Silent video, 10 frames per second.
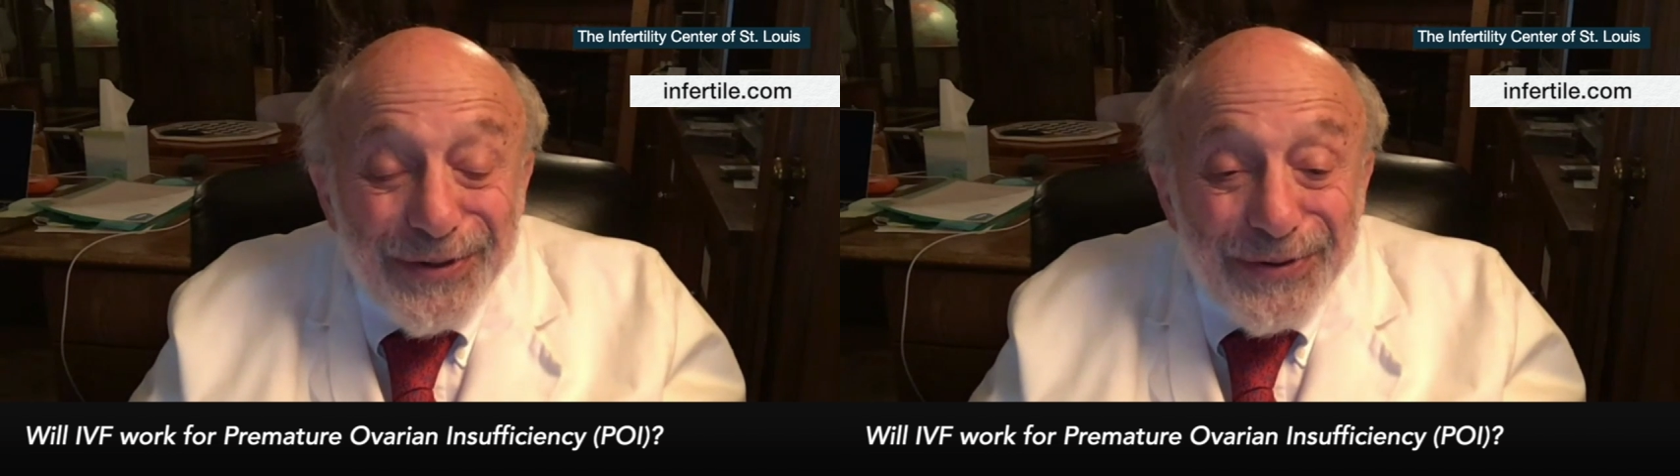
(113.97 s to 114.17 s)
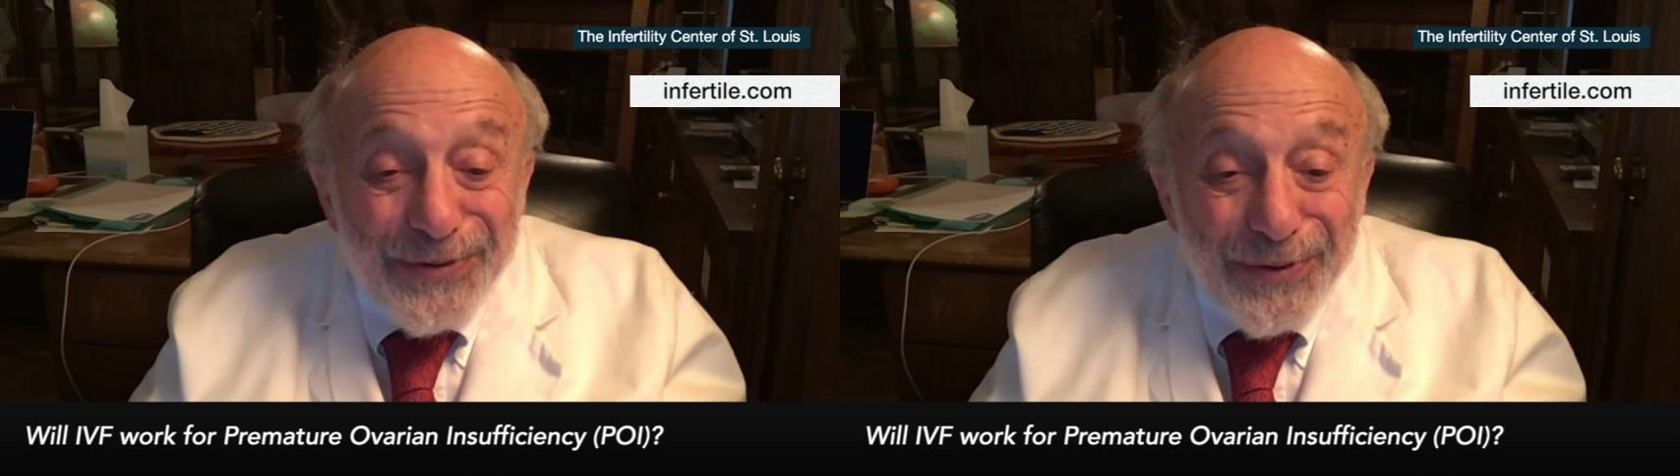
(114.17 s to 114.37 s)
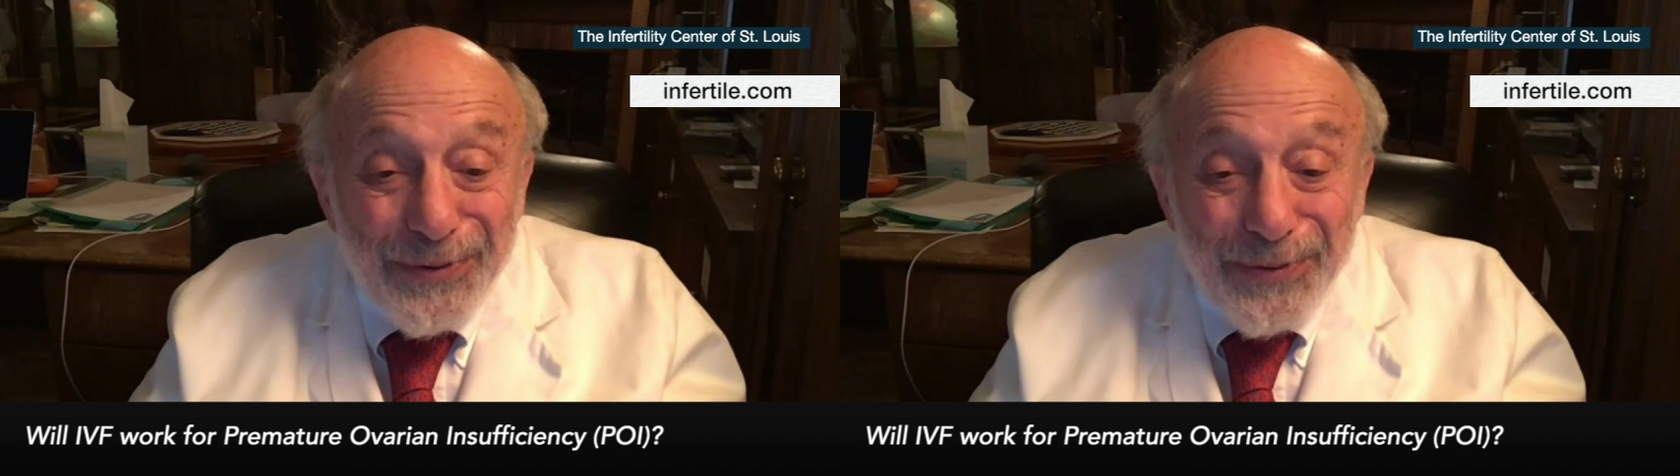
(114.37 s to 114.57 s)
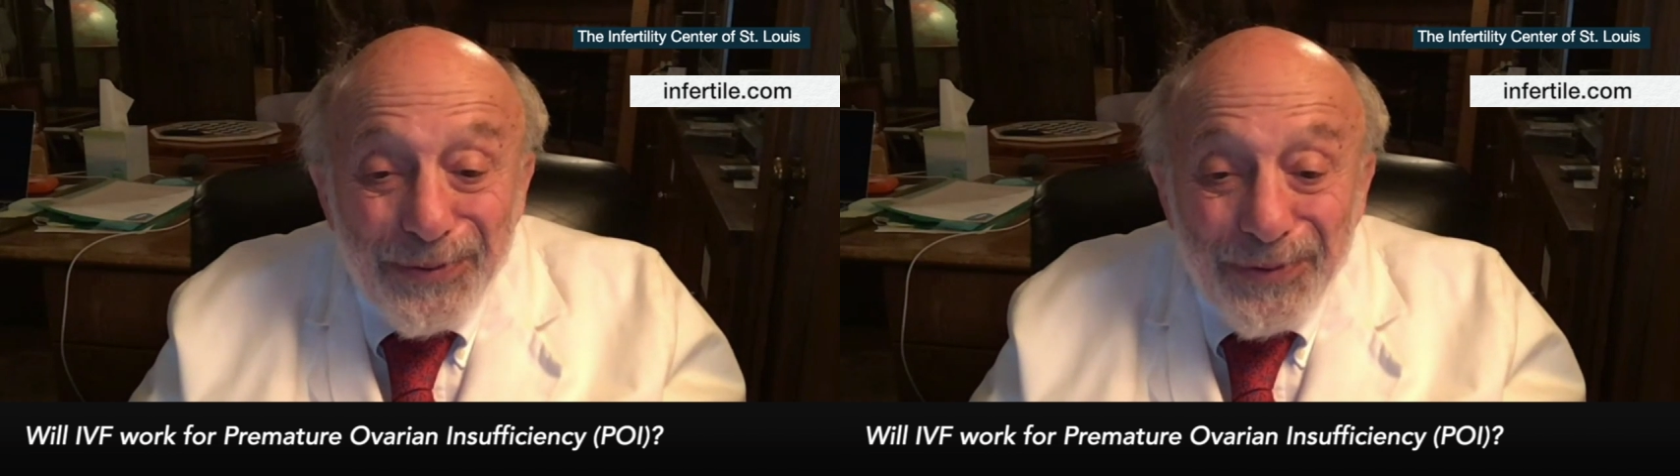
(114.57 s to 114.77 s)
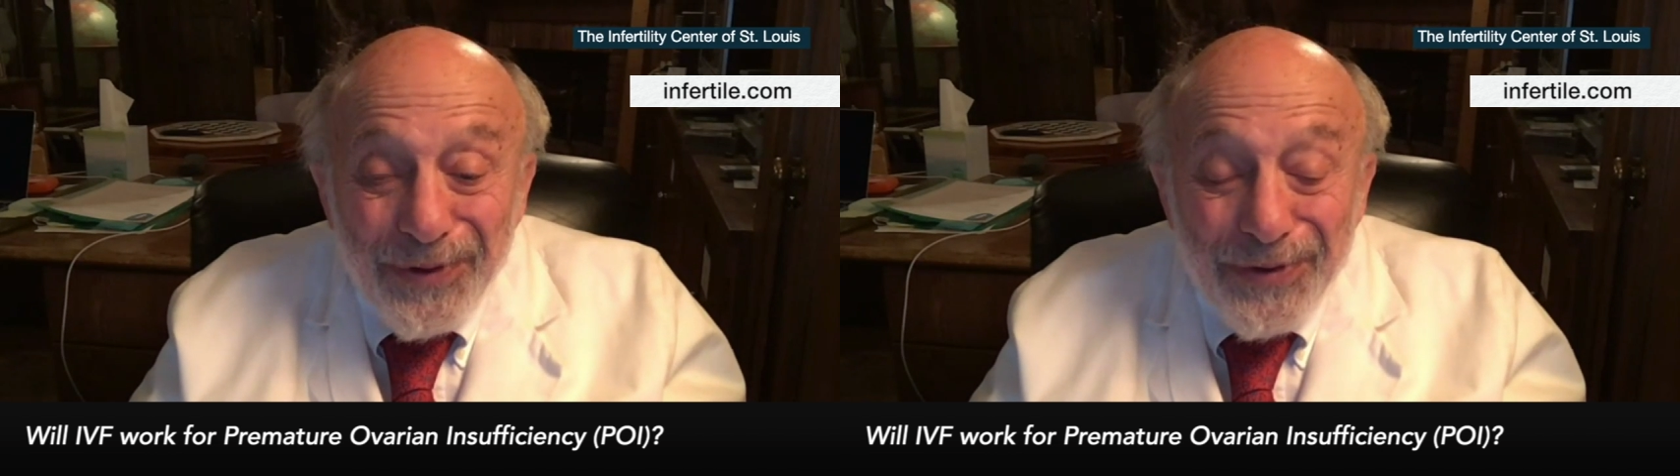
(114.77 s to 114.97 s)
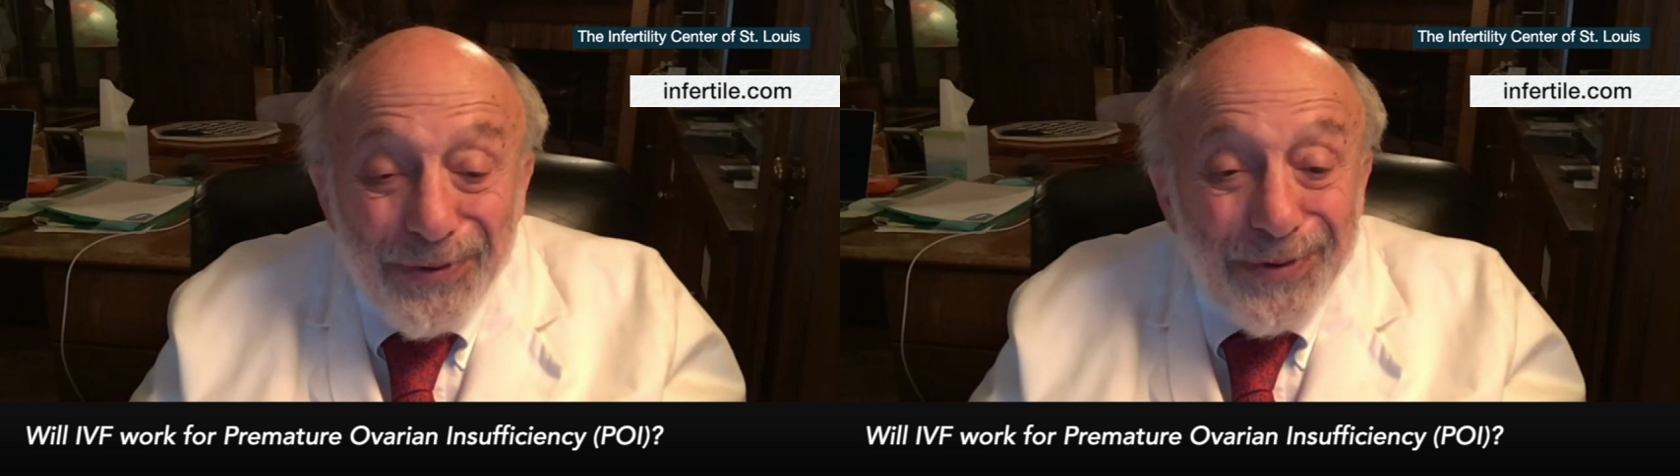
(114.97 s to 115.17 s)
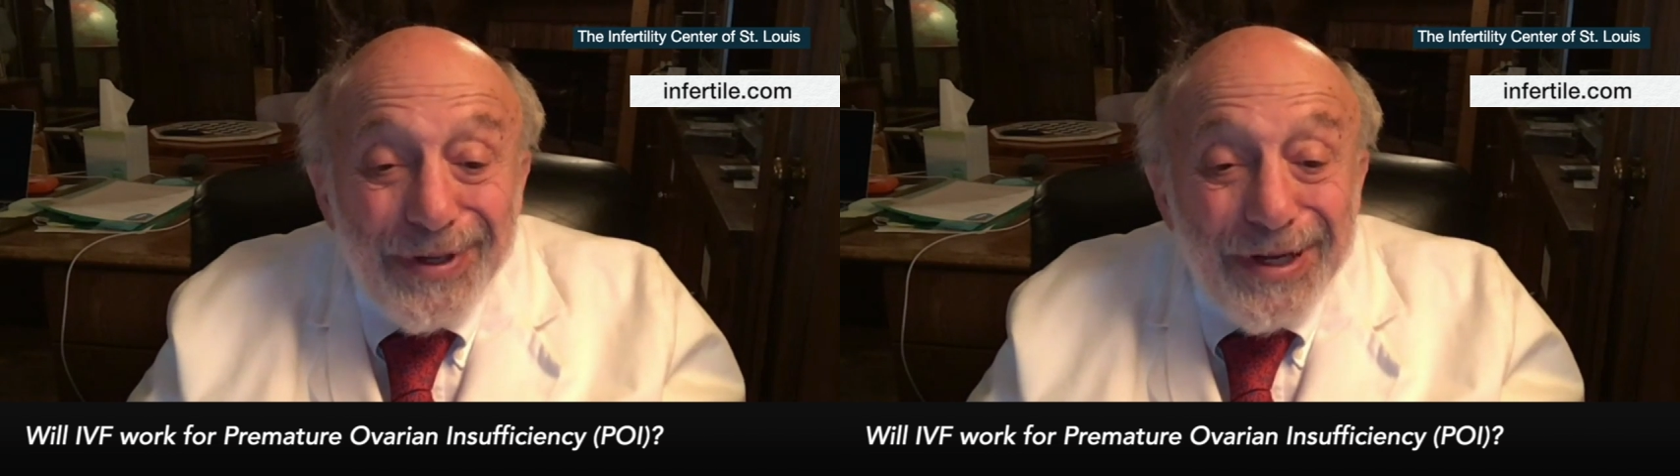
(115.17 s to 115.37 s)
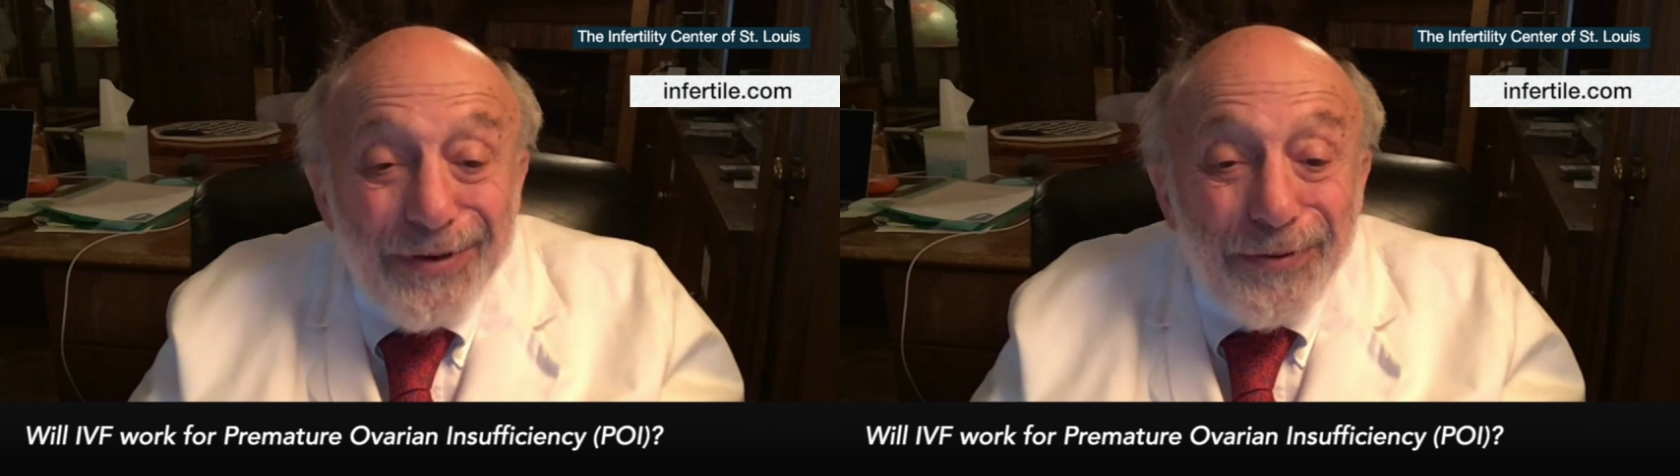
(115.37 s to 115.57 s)
So a
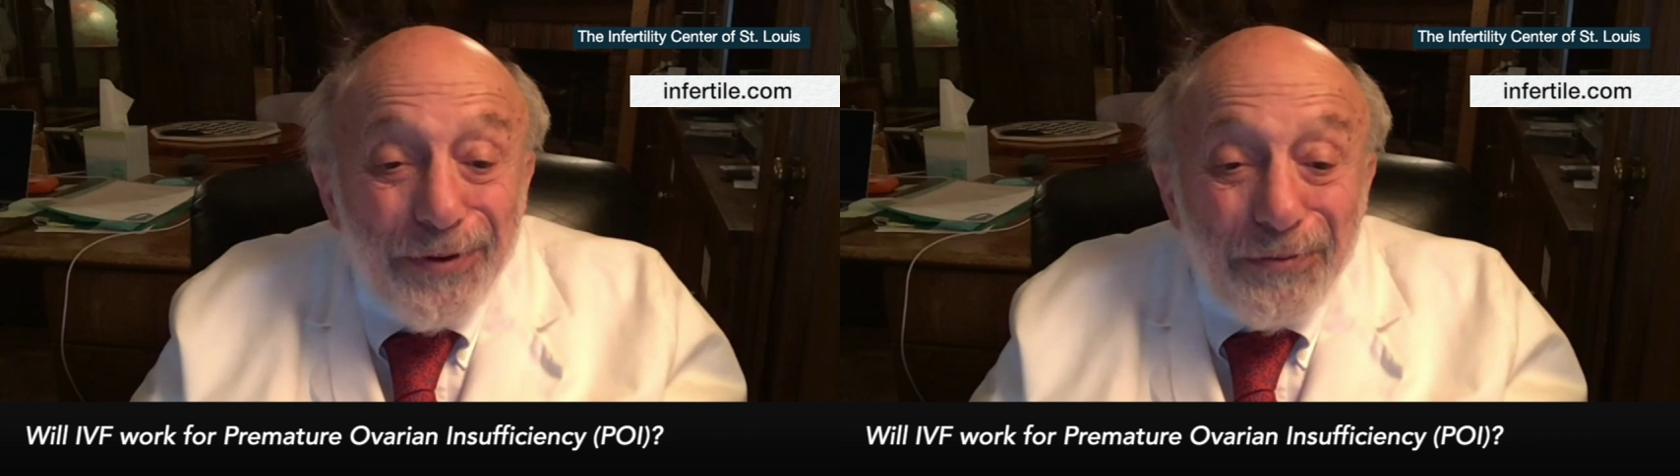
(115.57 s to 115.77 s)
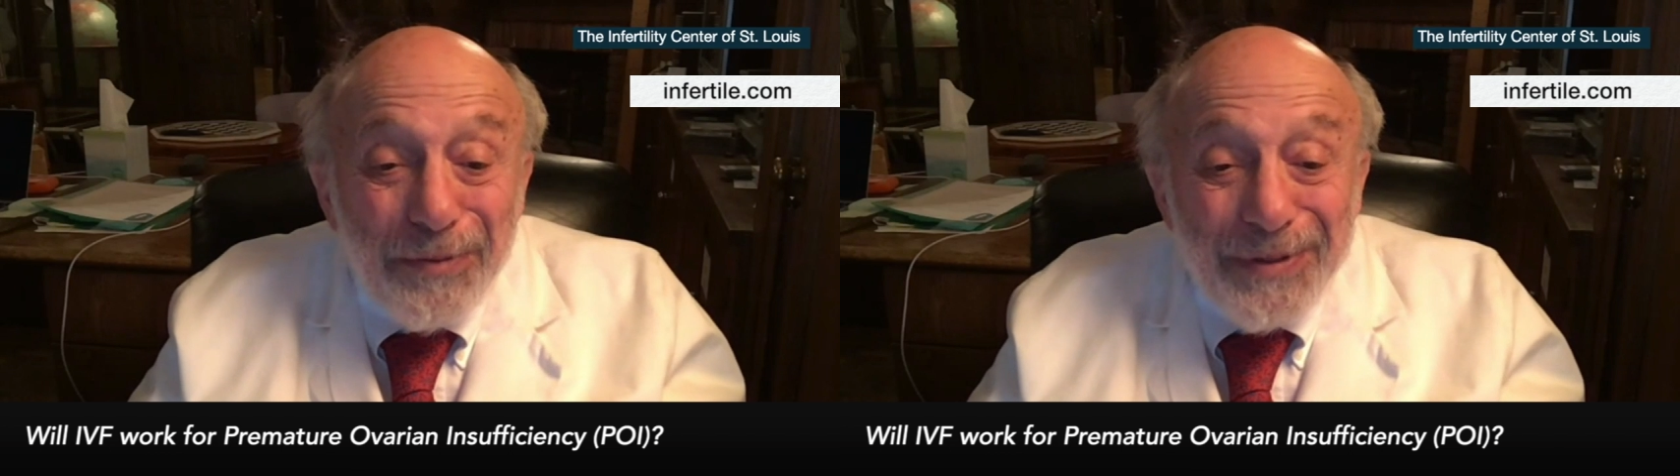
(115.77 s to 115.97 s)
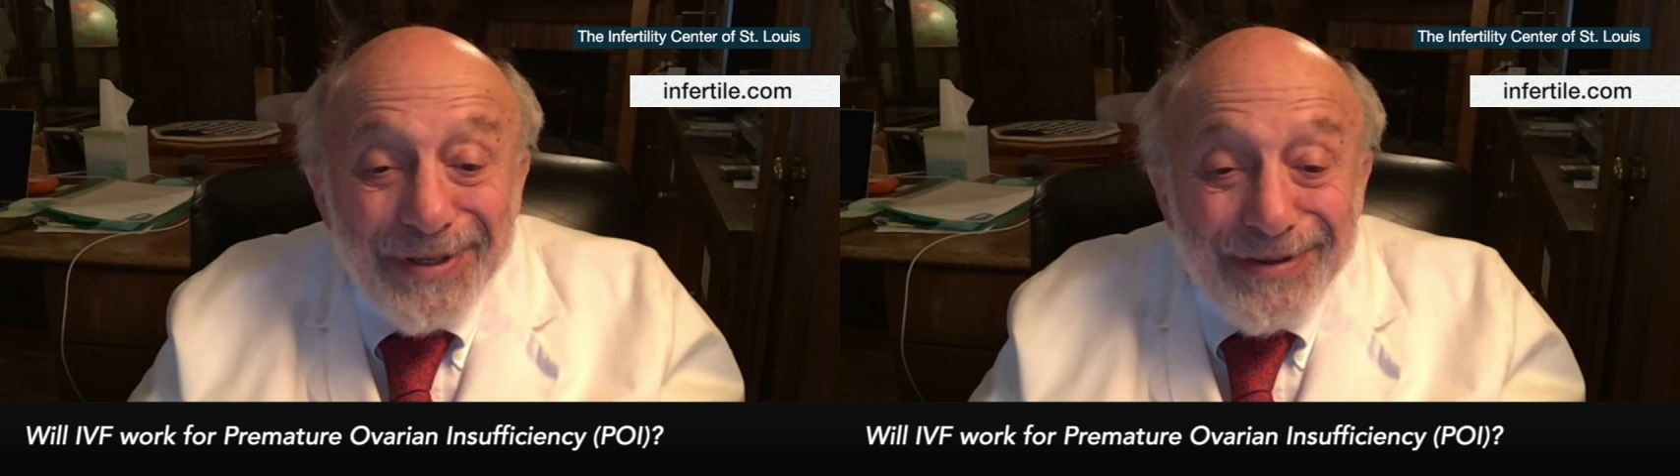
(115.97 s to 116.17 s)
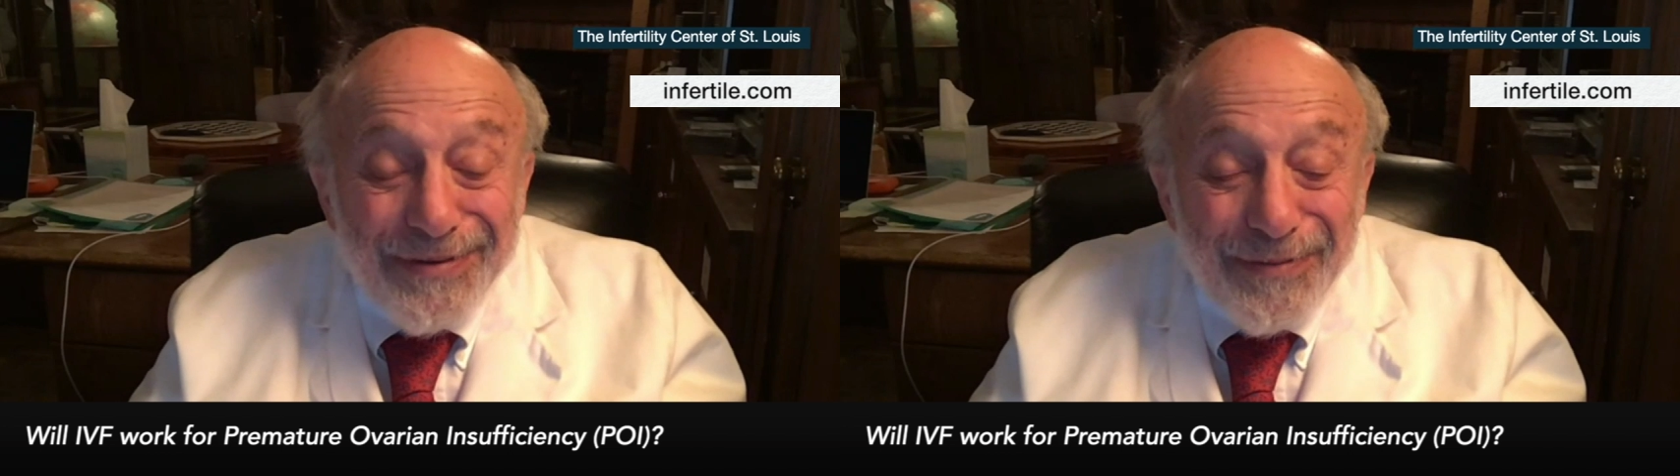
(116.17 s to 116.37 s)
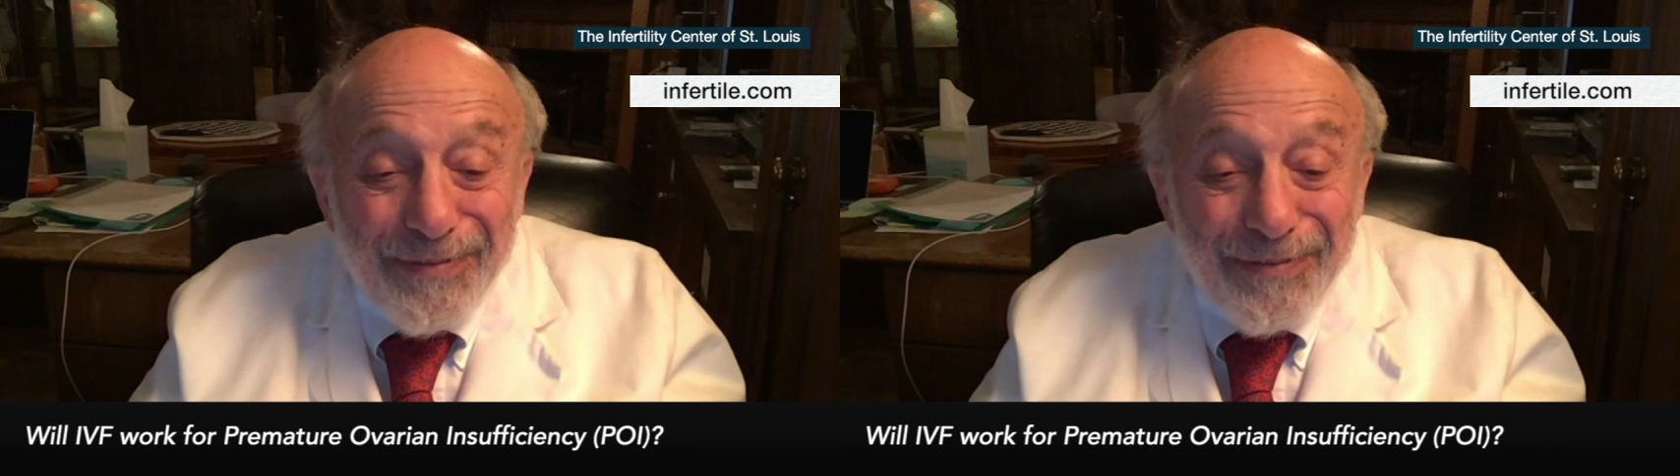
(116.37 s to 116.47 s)
38-year-old woman